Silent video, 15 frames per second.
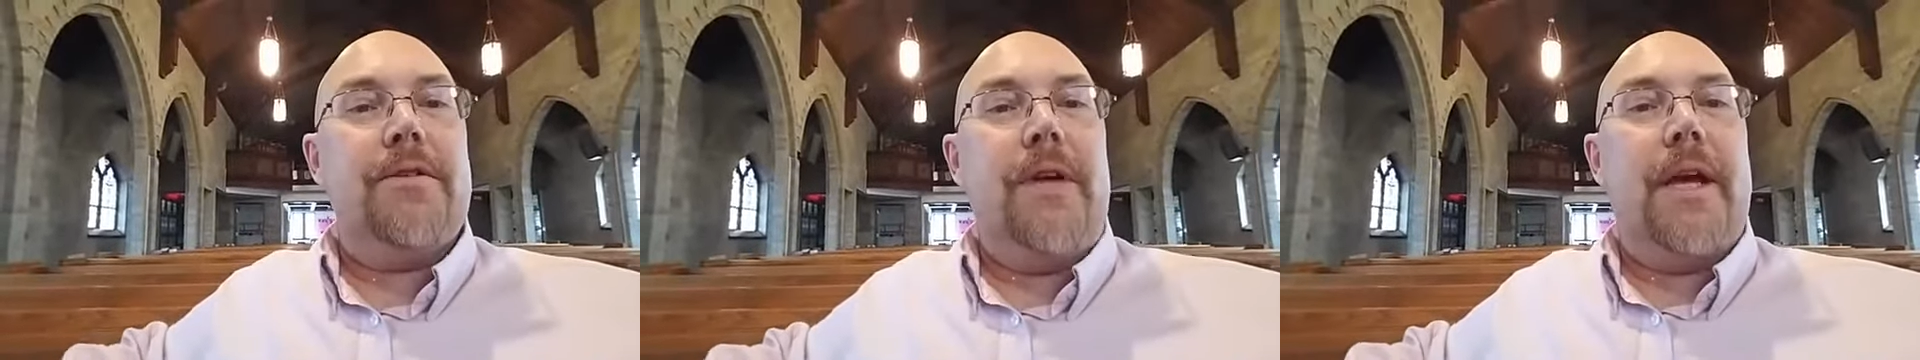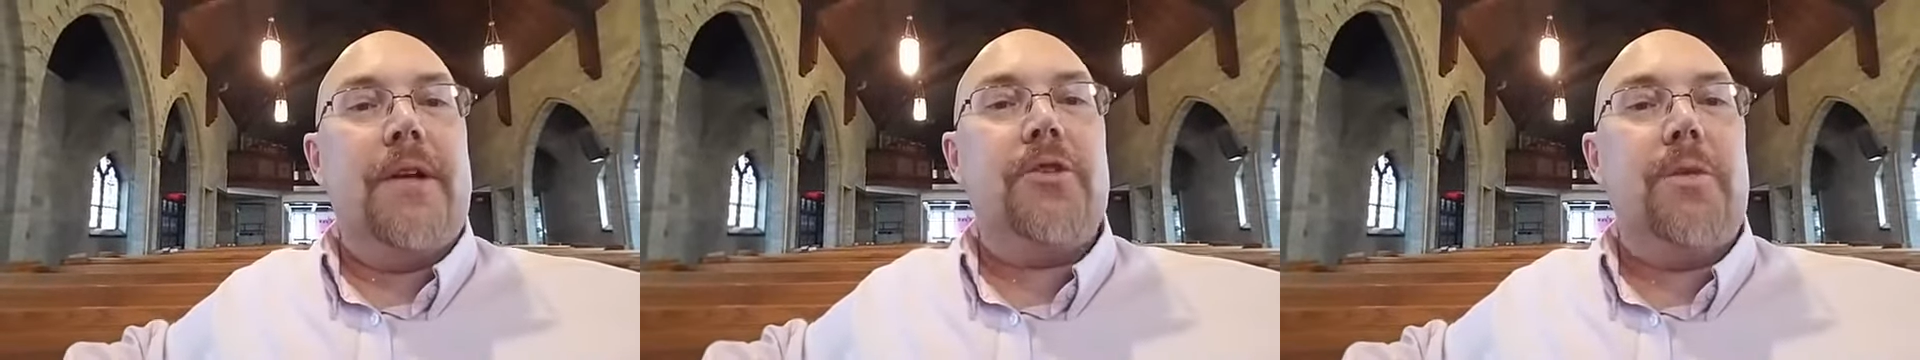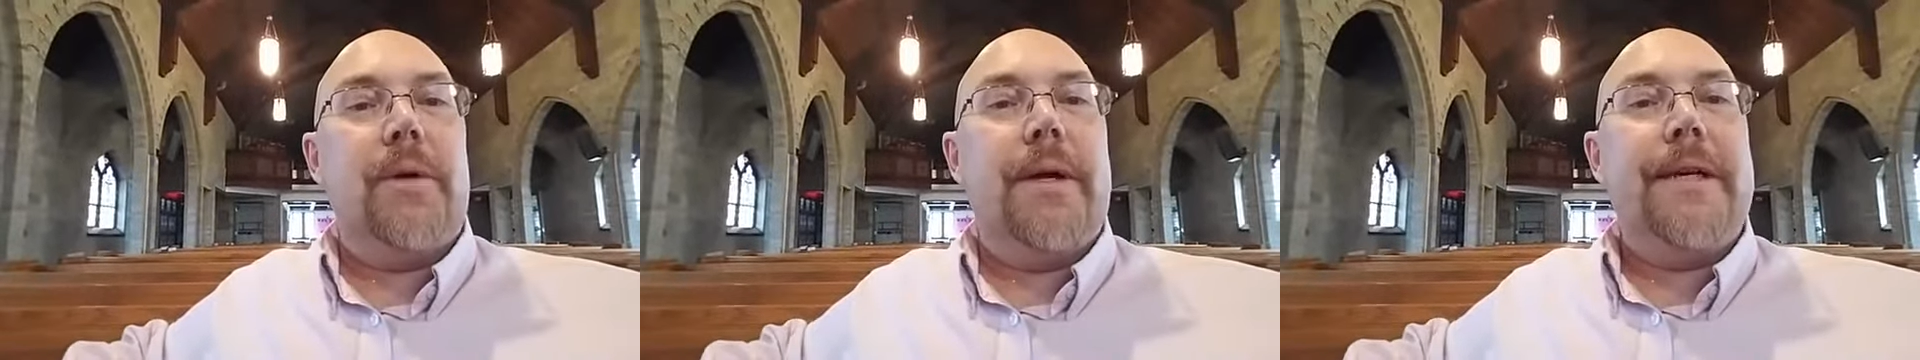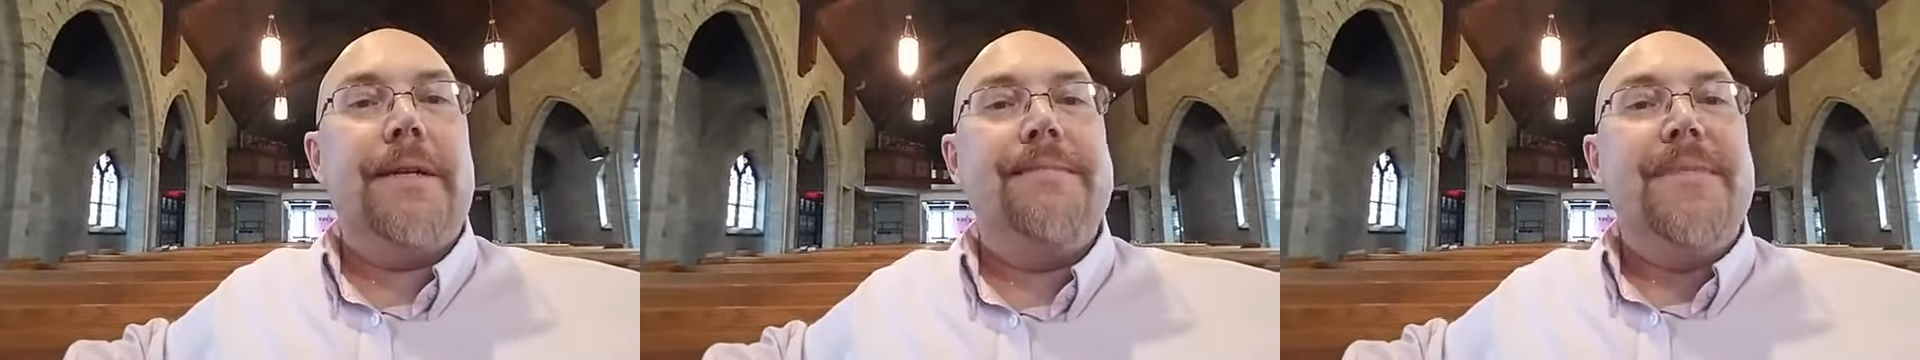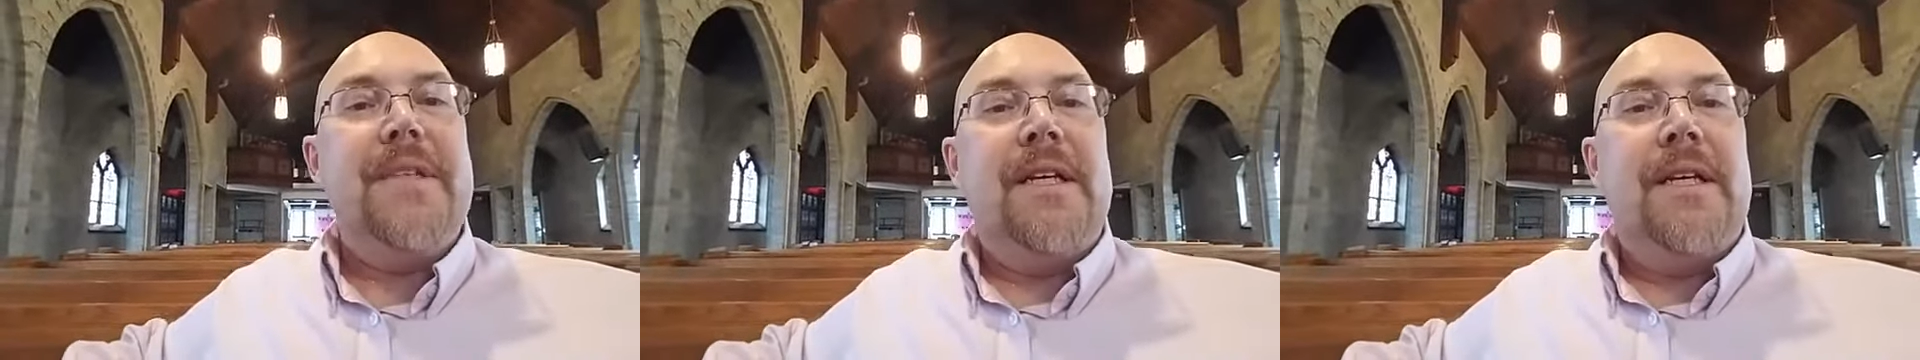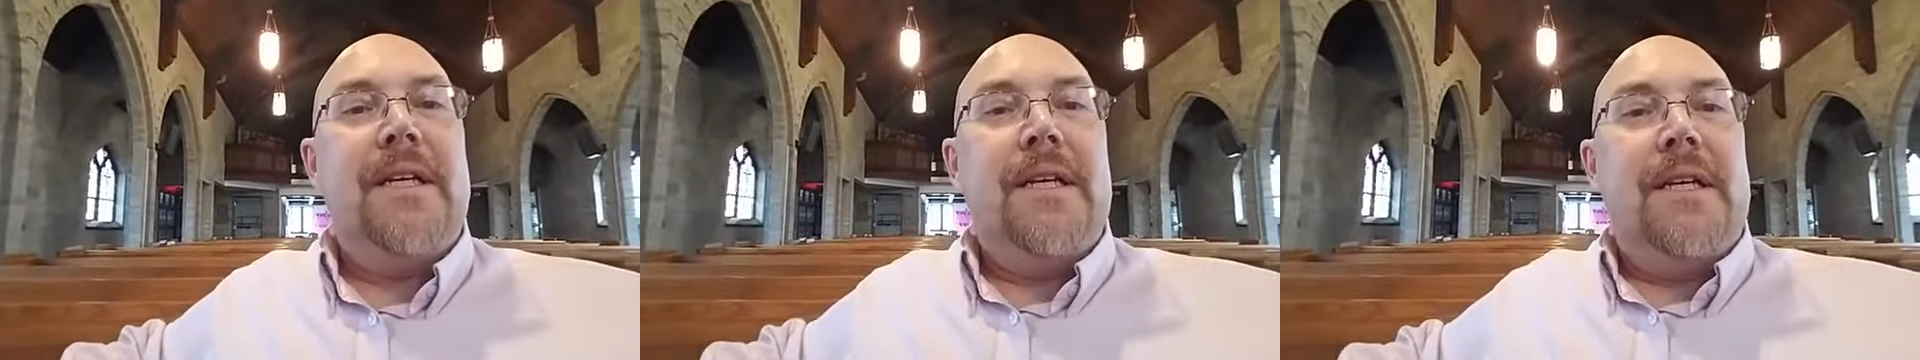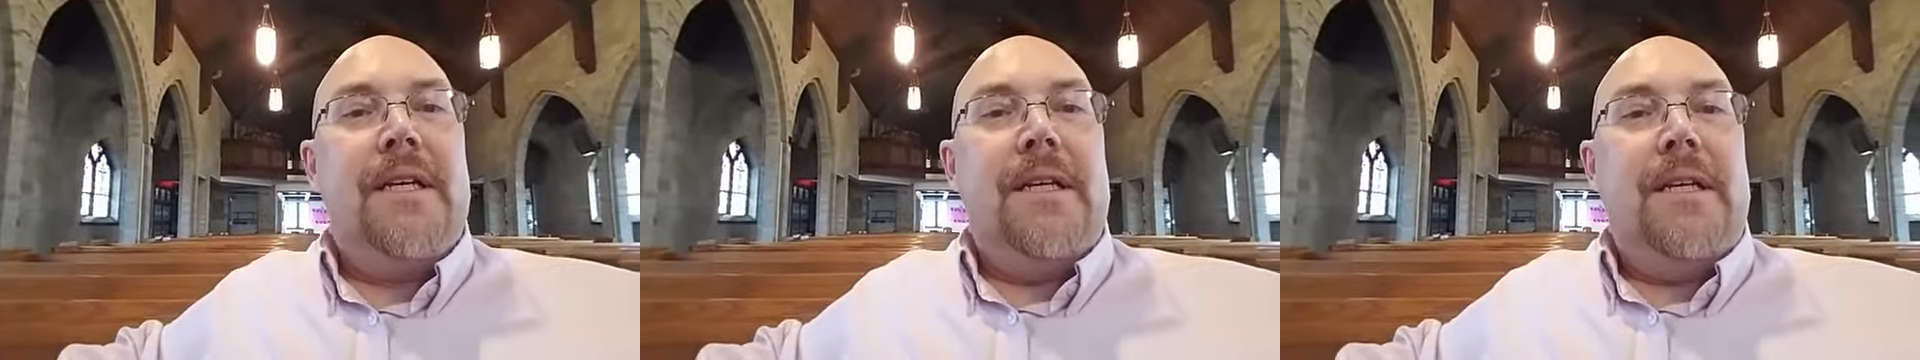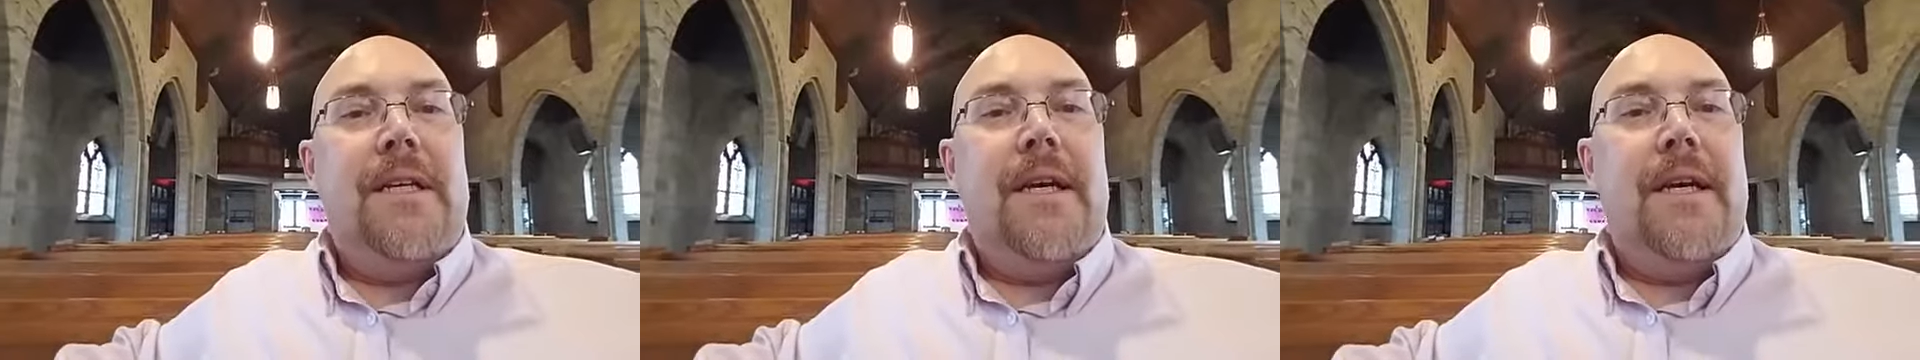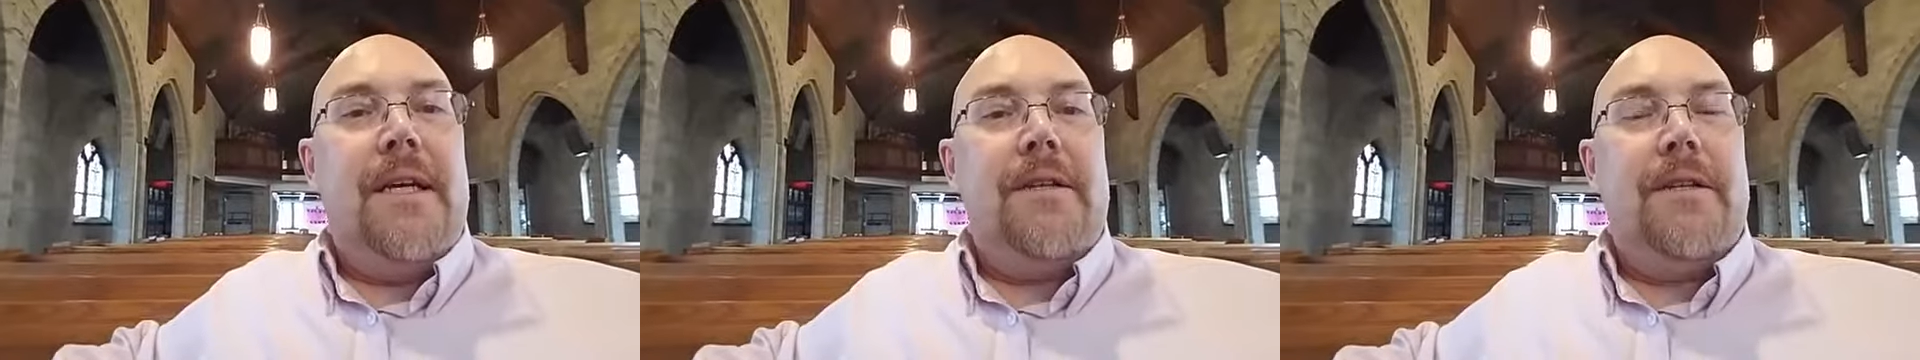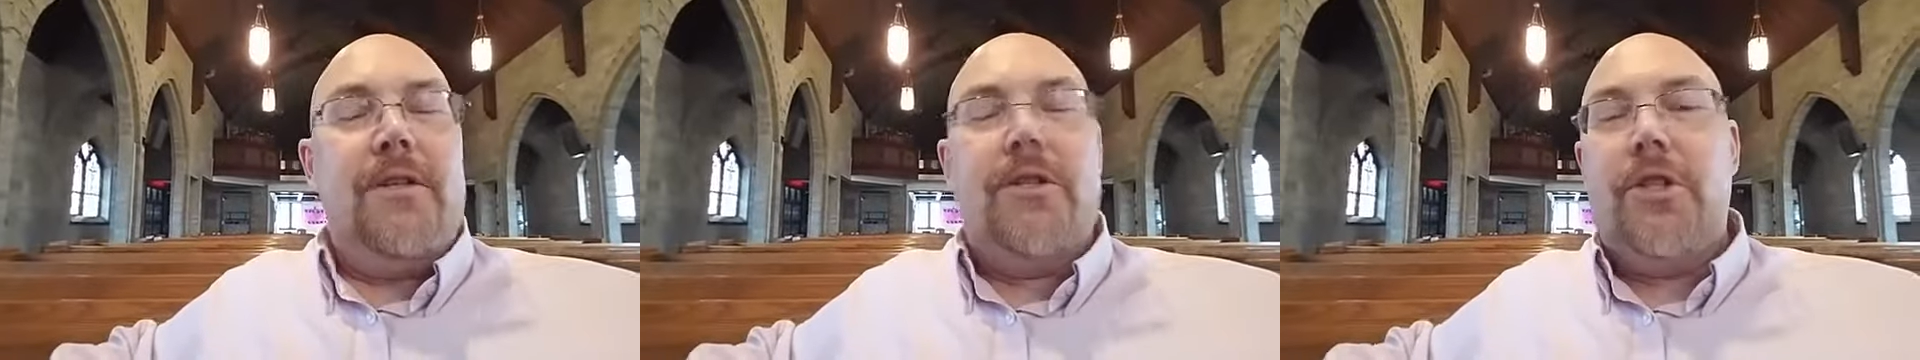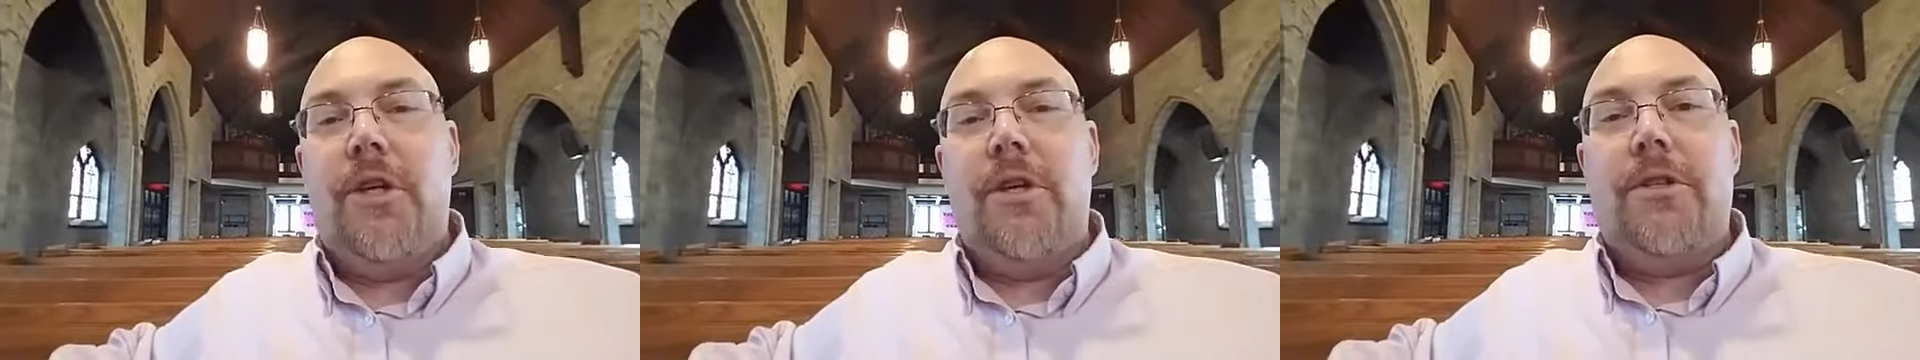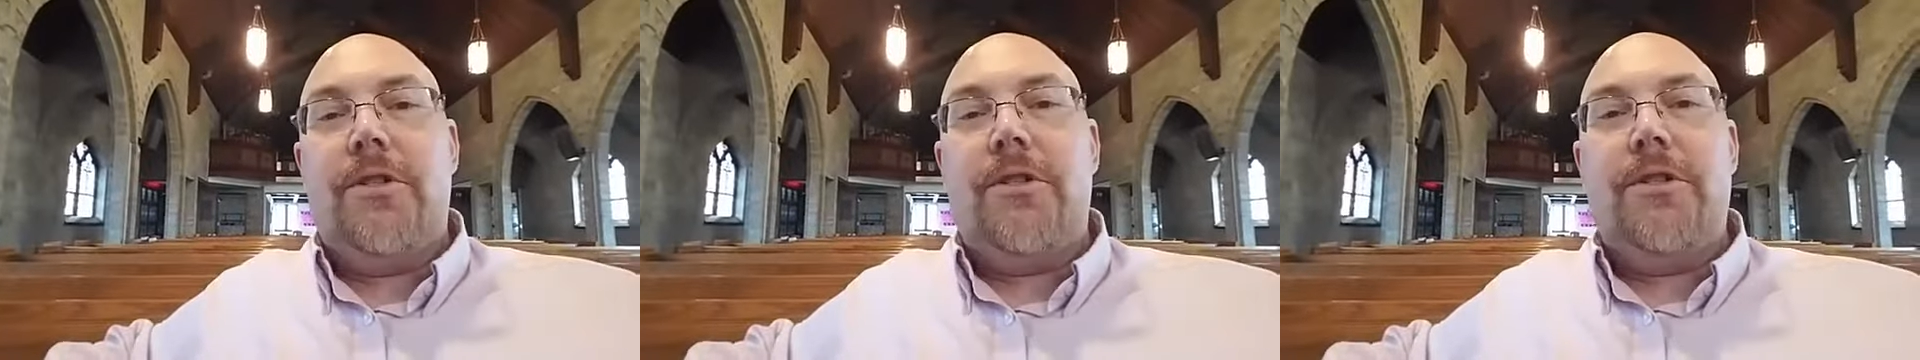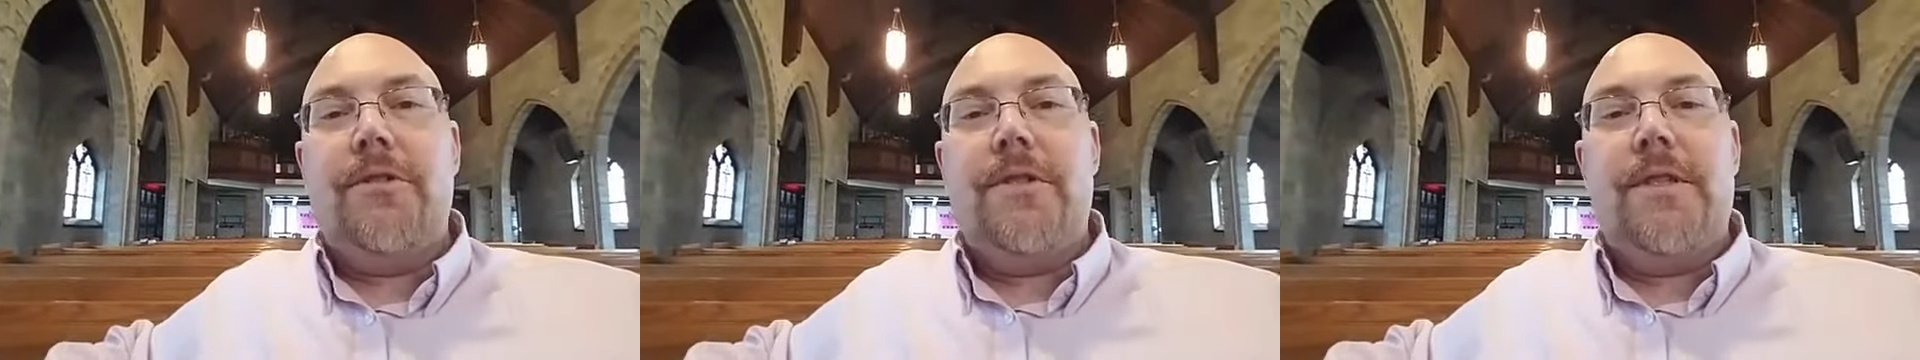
sanctuary and the church.